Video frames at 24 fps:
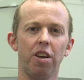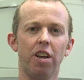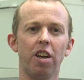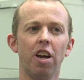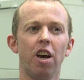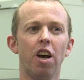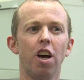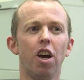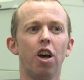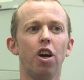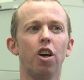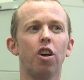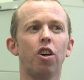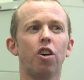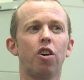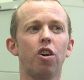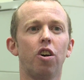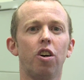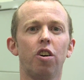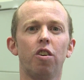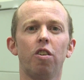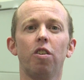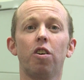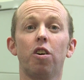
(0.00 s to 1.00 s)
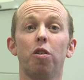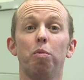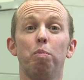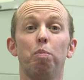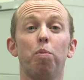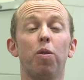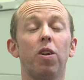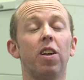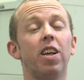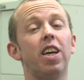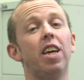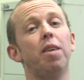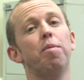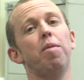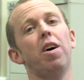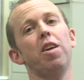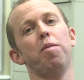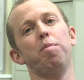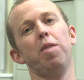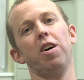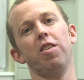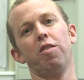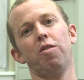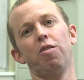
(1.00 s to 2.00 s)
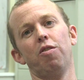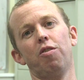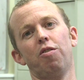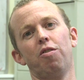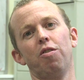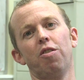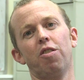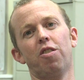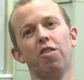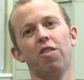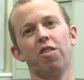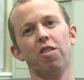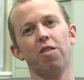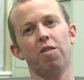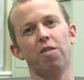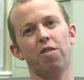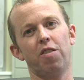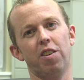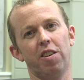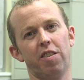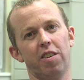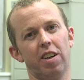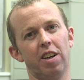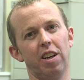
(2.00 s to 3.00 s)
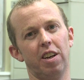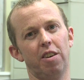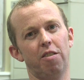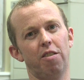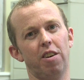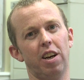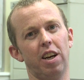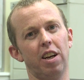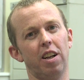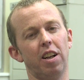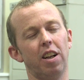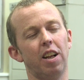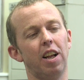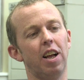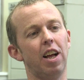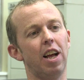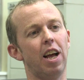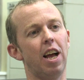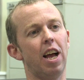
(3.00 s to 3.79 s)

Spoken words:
only Gödel complete mathematical structures are physically real.